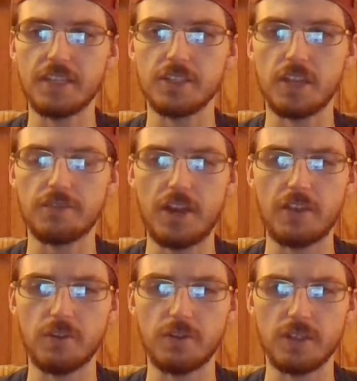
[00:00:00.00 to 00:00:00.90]
Jon
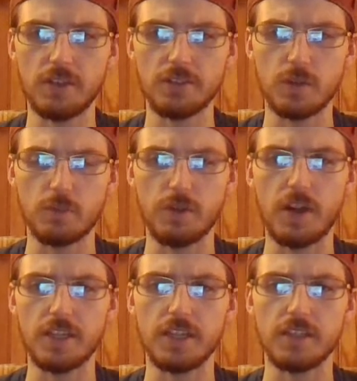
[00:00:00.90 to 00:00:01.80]
Favreau has also
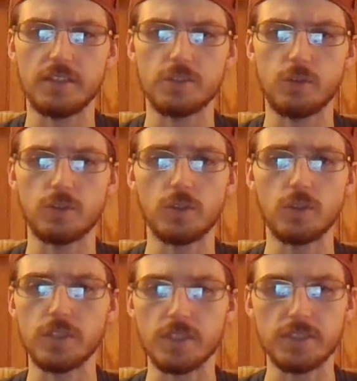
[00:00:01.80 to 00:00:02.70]
brought in George
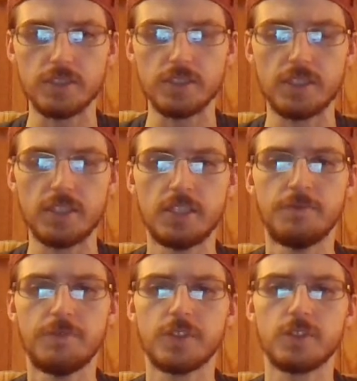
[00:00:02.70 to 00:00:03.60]
Lucas
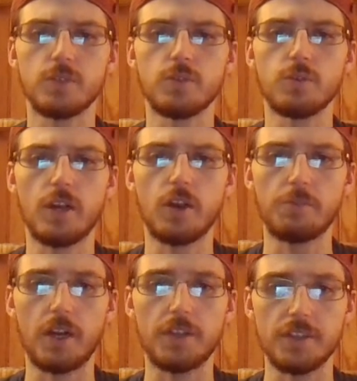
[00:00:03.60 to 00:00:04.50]
to help
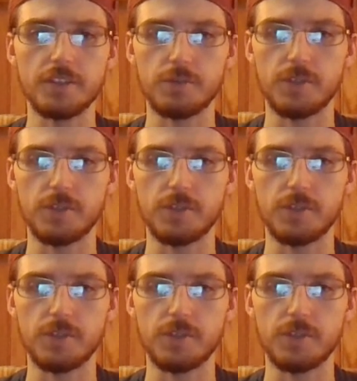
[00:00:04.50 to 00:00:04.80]
on this one.